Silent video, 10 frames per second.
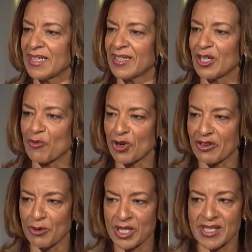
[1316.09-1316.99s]
They work
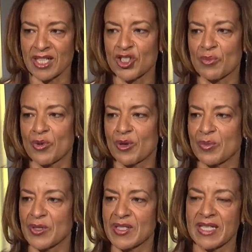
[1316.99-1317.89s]
with such a
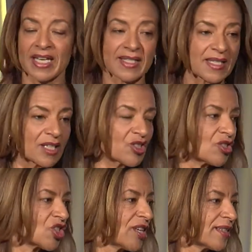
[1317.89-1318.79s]
purpose and such
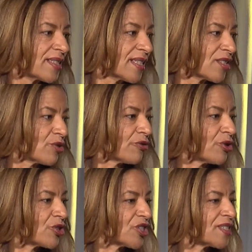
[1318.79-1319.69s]
a sense of
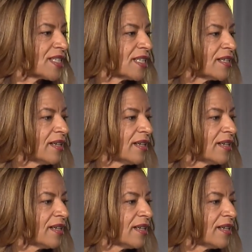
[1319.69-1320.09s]
urgency,